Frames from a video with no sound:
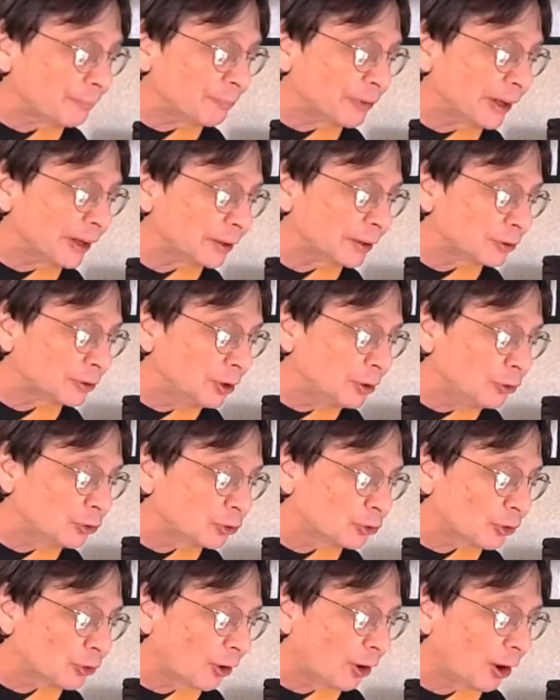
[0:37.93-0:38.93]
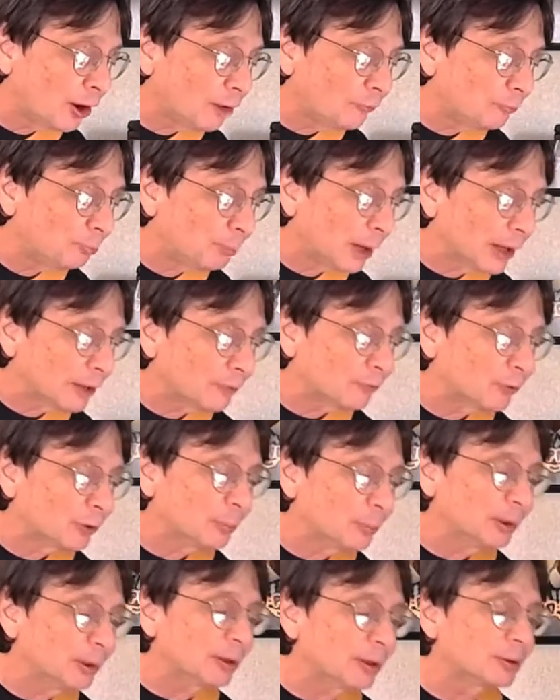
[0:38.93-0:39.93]
And Keith Shaw, Mike
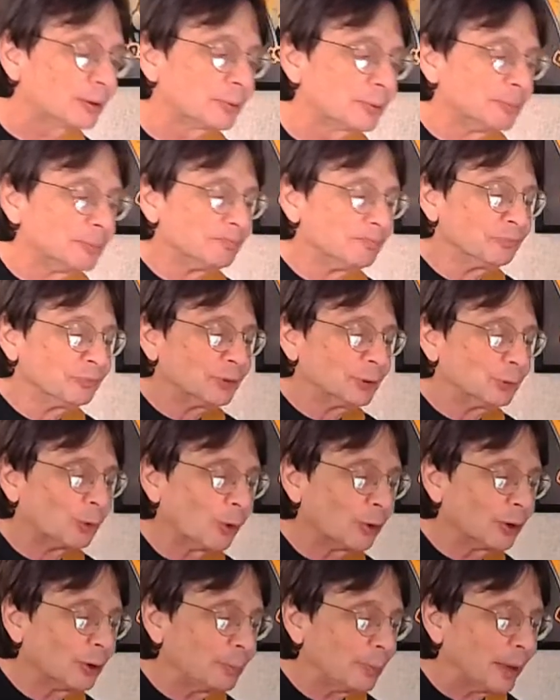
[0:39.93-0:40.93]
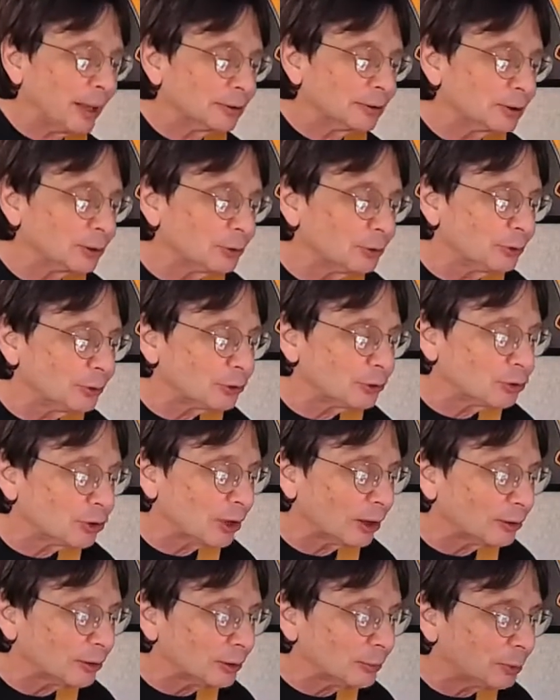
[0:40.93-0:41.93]
Verbick, Warren Bendler, and
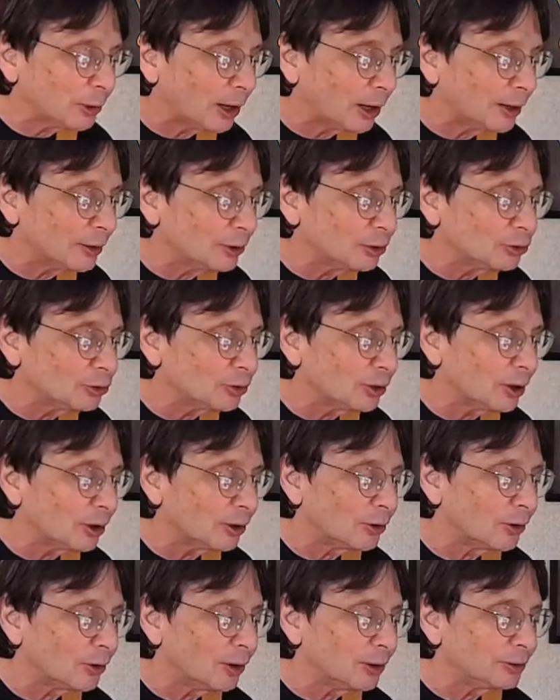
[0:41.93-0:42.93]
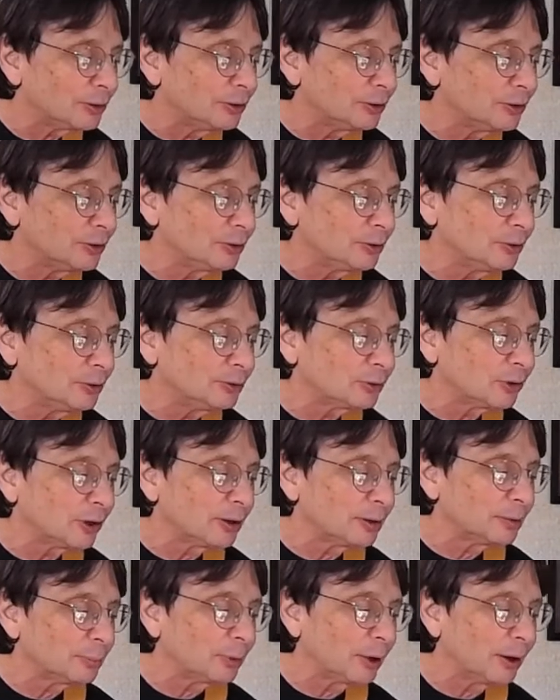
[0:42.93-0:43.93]
Charlie Bryant are all here.
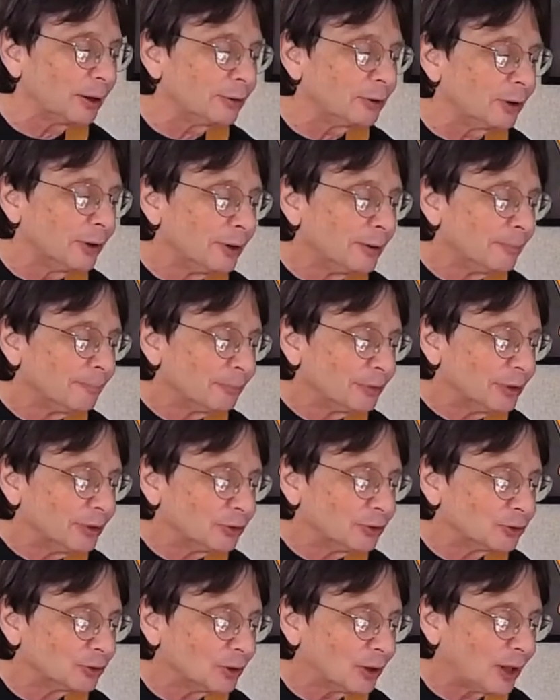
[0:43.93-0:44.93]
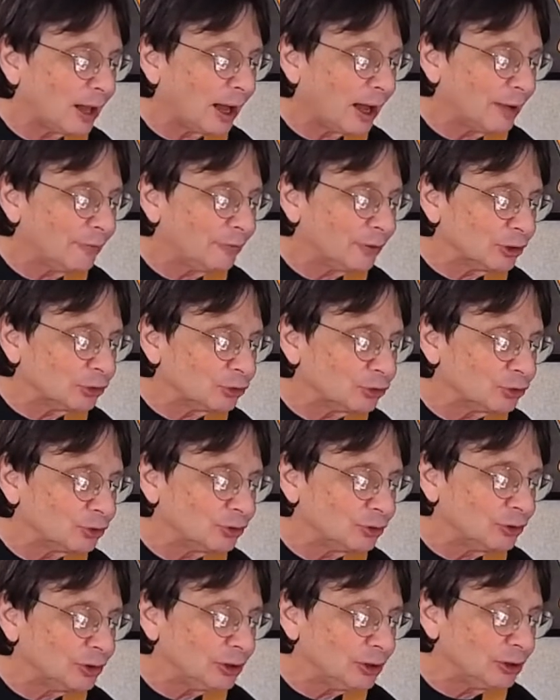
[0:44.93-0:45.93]
Charlie Bryant is alive and
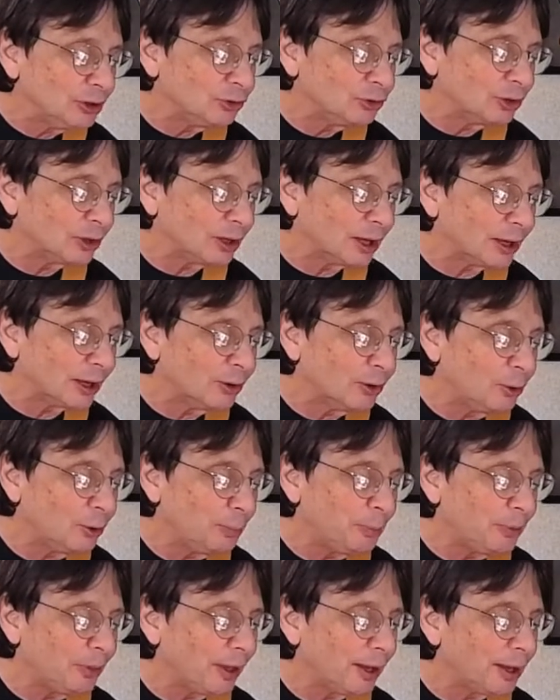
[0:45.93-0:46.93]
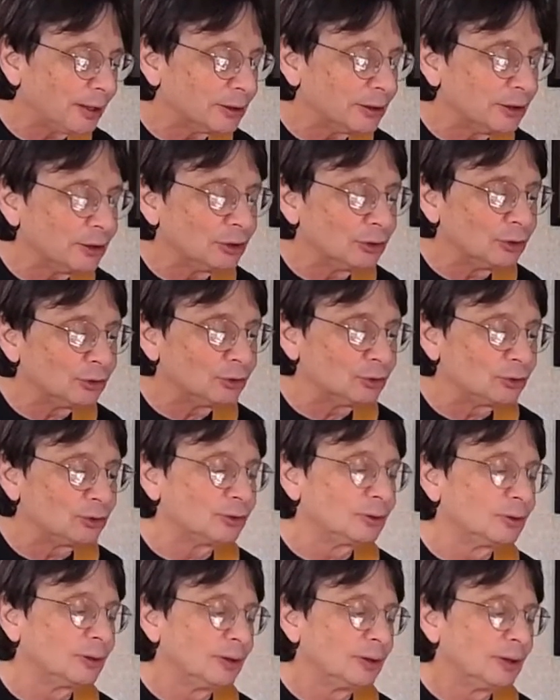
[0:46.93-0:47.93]
sneezing. I hope that
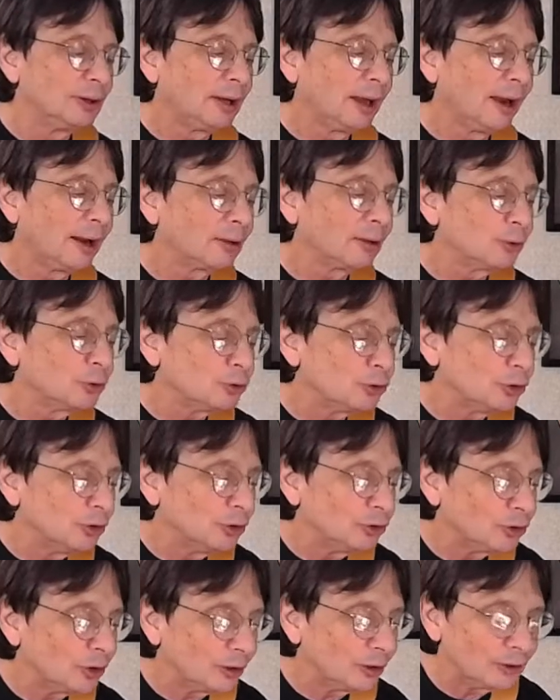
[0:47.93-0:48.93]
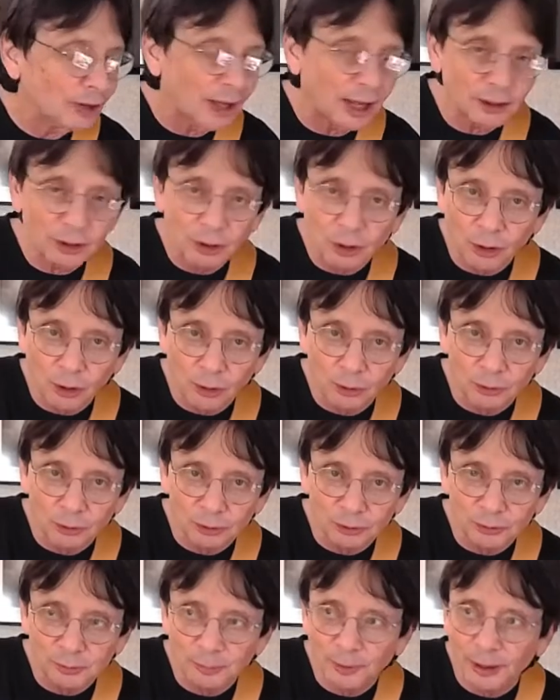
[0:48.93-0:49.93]
is allergies and not a
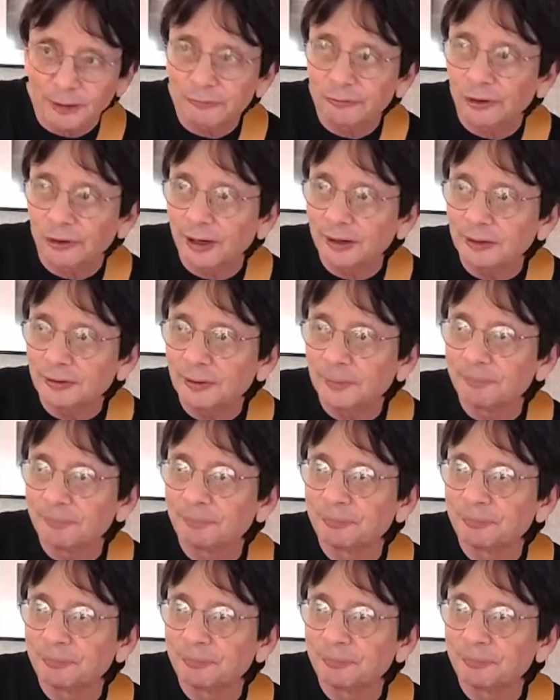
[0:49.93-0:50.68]
cold, my friend,